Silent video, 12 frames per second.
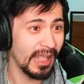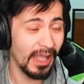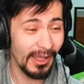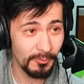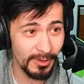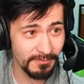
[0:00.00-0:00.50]

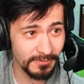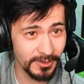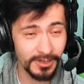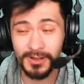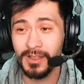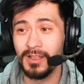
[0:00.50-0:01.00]

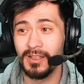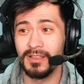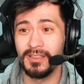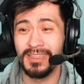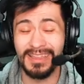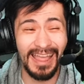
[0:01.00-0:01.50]
However,
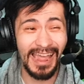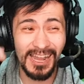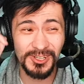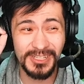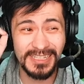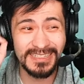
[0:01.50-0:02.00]
it
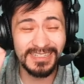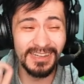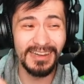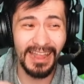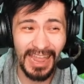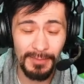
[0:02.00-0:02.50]
actually
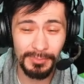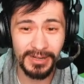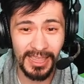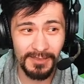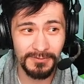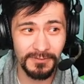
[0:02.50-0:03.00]
did happen to
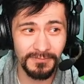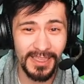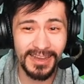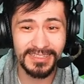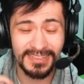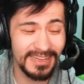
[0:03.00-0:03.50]
have an
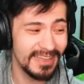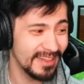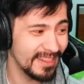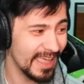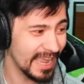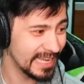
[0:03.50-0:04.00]
effect
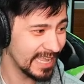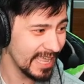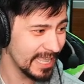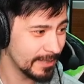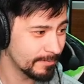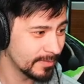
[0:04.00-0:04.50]
in that
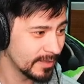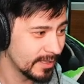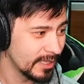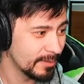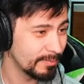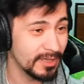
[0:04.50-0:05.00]
game
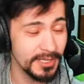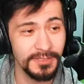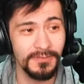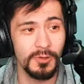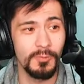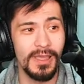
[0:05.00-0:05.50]
because
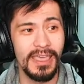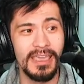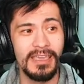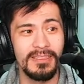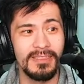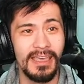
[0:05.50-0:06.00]
of the
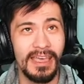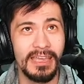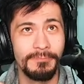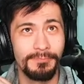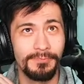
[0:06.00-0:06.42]
way that